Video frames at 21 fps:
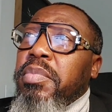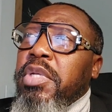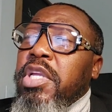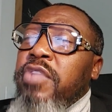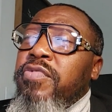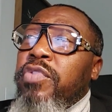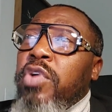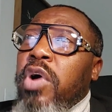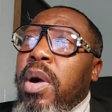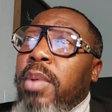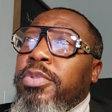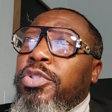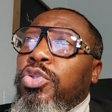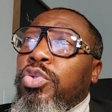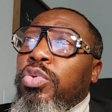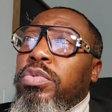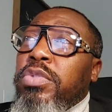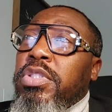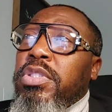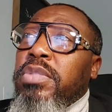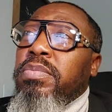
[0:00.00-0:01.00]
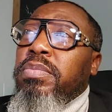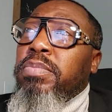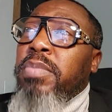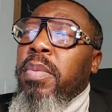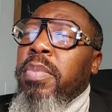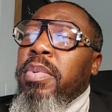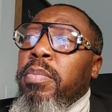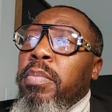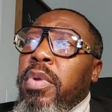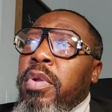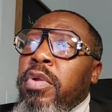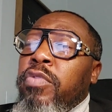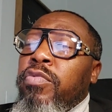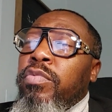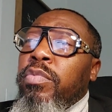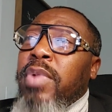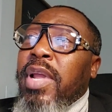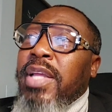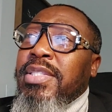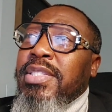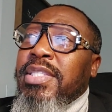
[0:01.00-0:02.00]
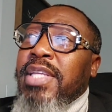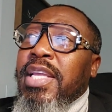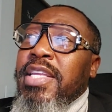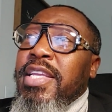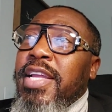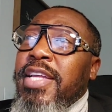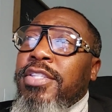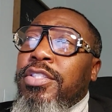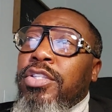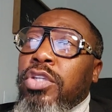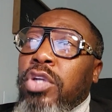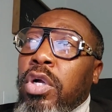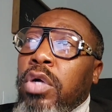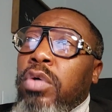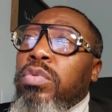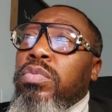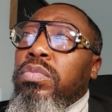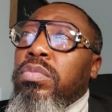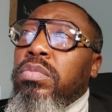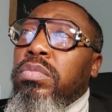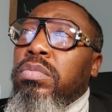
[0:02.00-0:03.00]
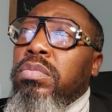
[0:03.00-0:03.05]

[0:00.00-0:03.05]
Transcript: even up to even like 10 years ago,